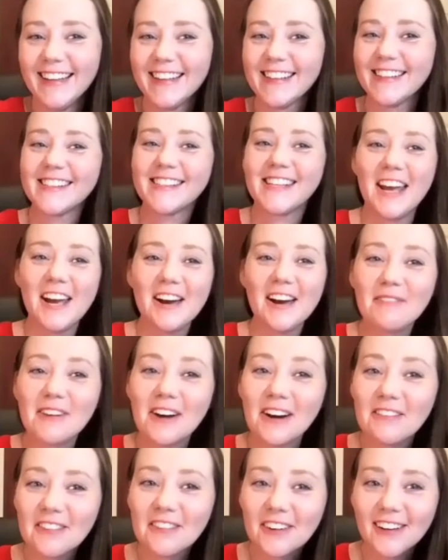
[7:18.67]
Sam
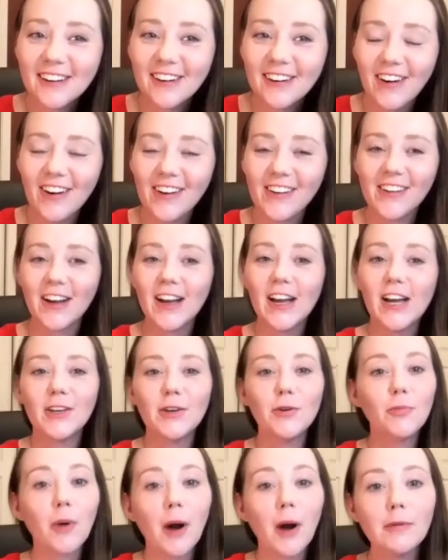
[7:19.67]
covered it all.
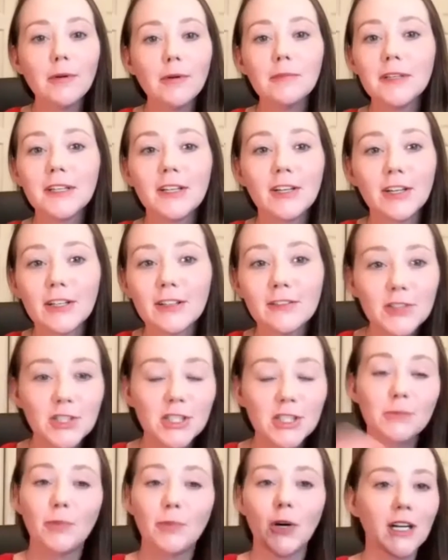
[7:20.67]
You probably could have
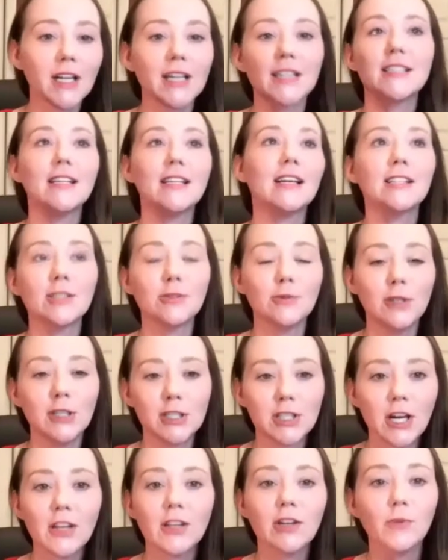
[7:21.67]
just put us next to
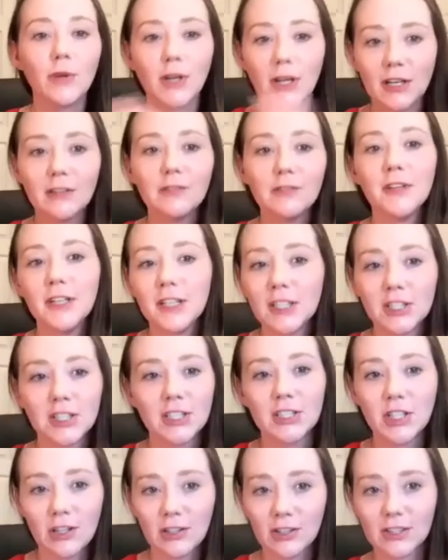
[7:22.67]
each other. We could have finished
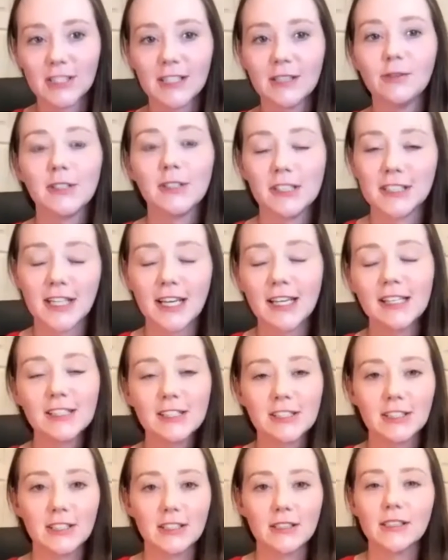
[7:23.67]
each other's sentences.